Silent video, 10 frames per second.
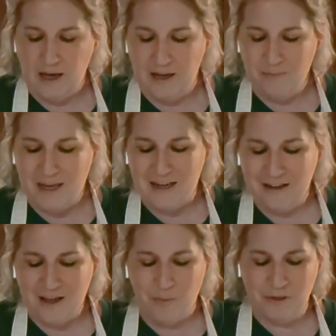I made it a
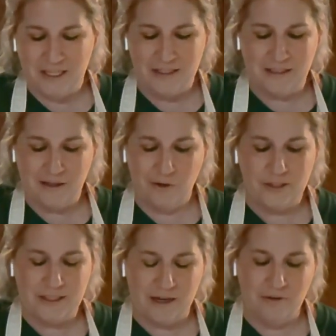couple days ago.
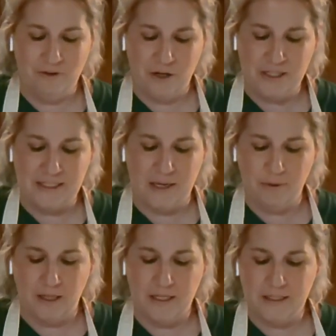It's not very
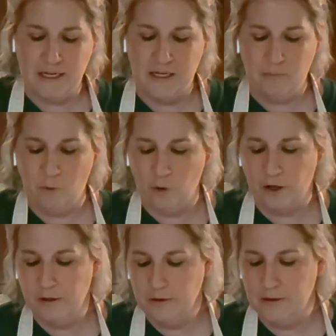stabilized anymore